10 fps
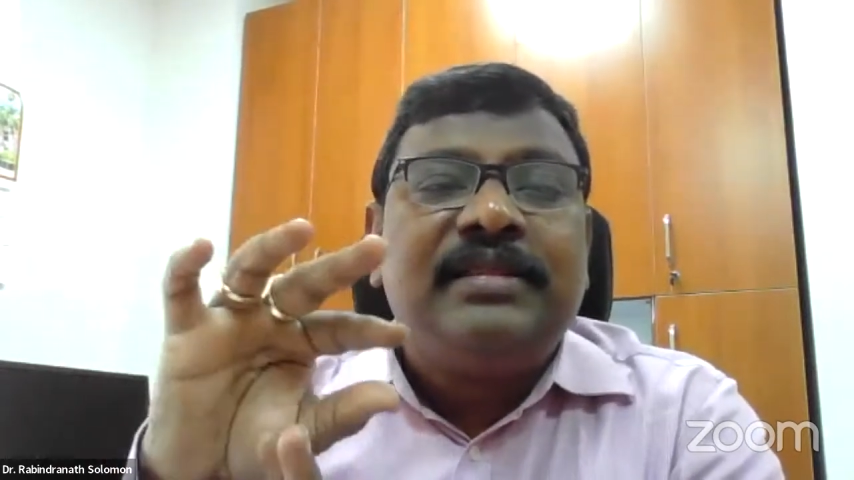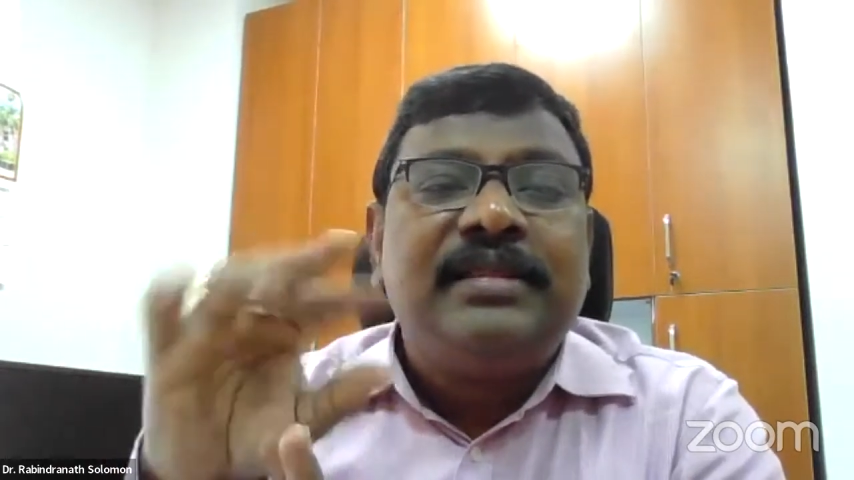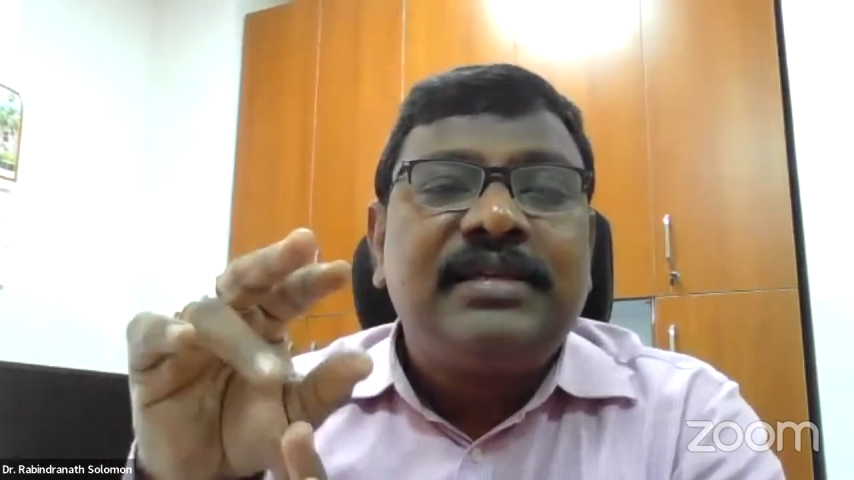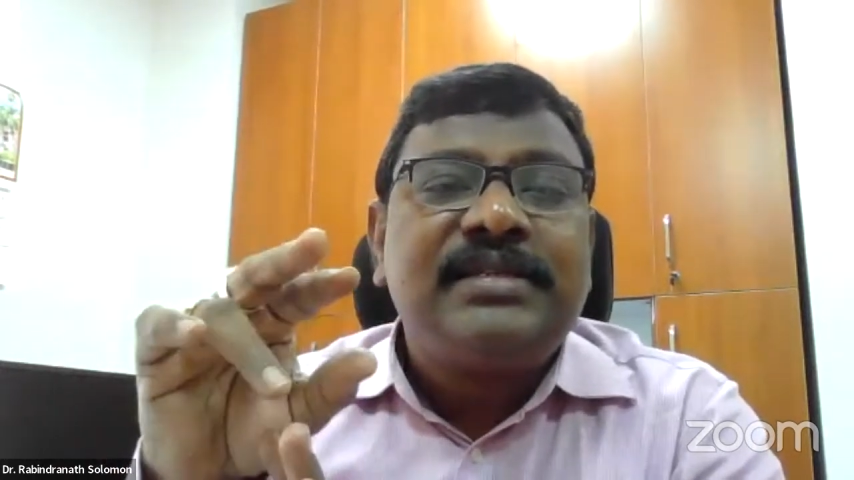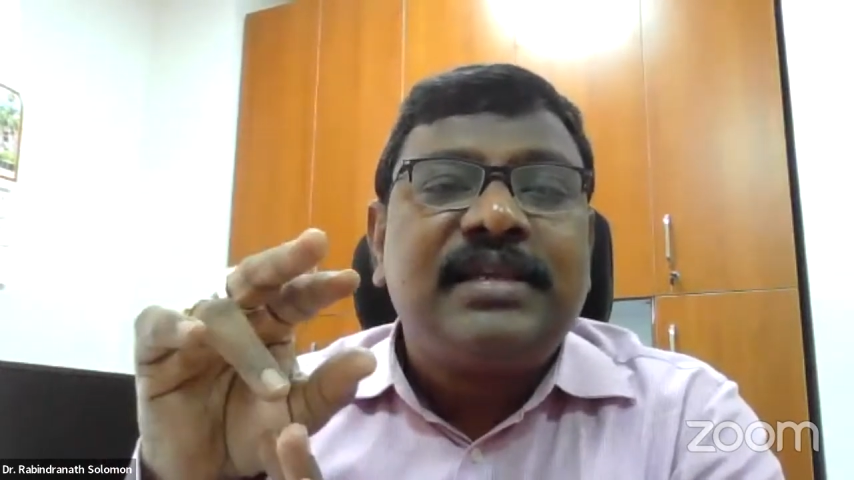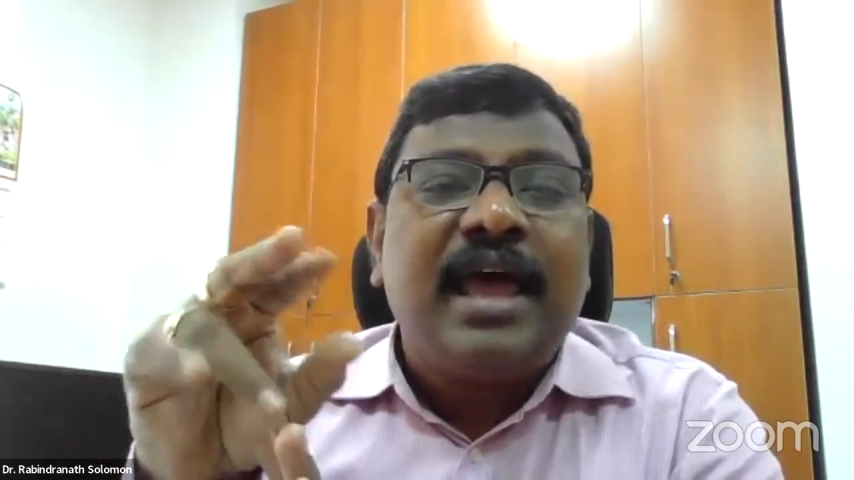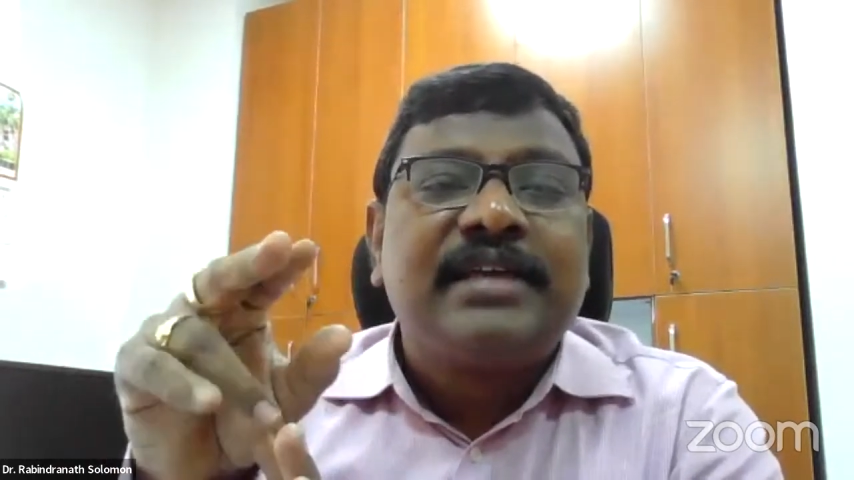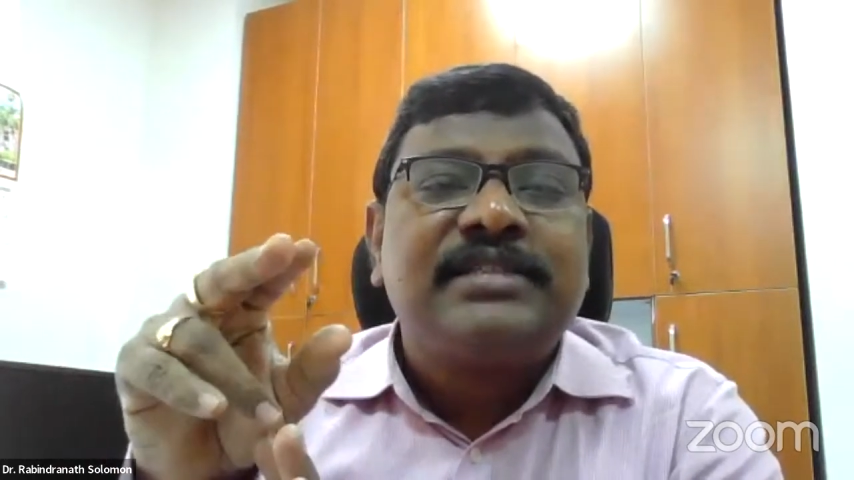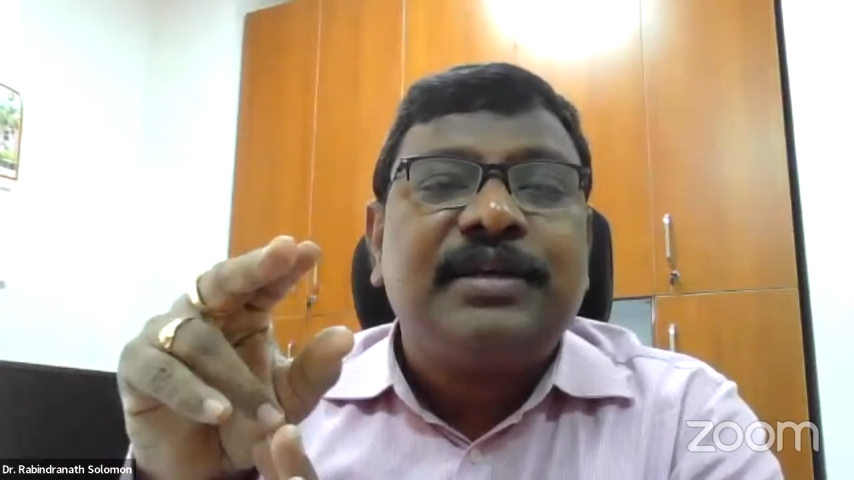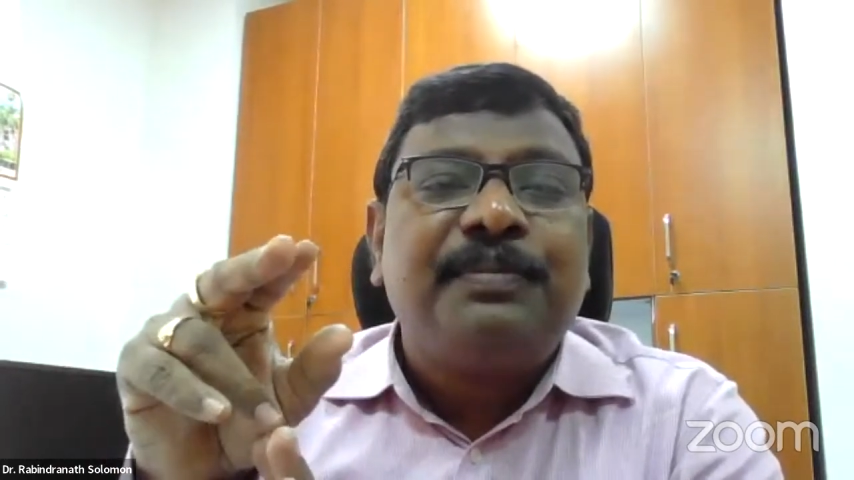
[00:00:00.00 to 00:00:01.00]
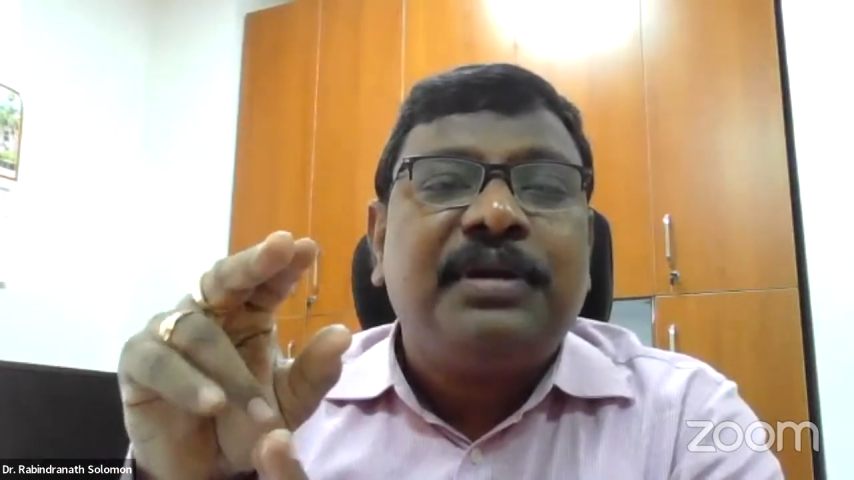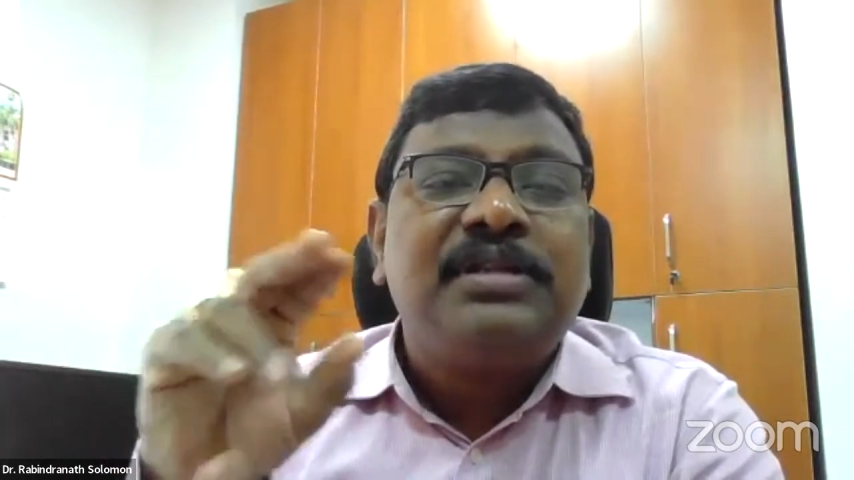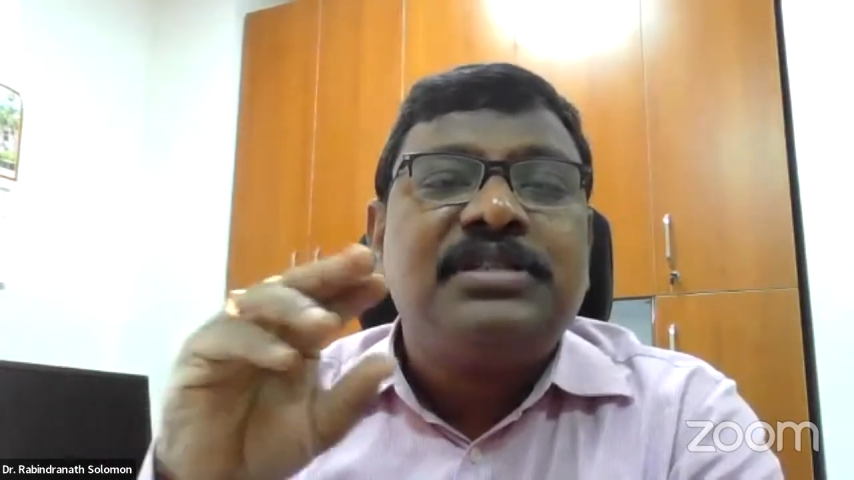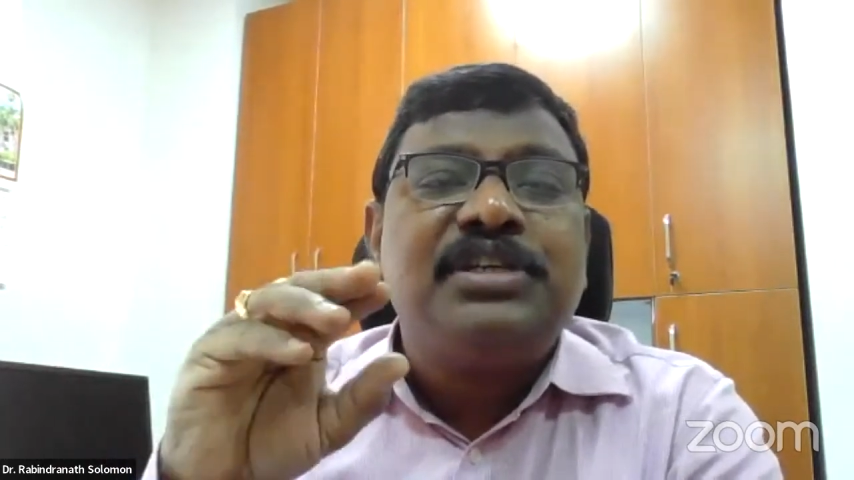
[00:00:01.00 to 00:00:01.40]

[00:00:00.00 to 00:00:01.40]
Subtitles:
this acceptance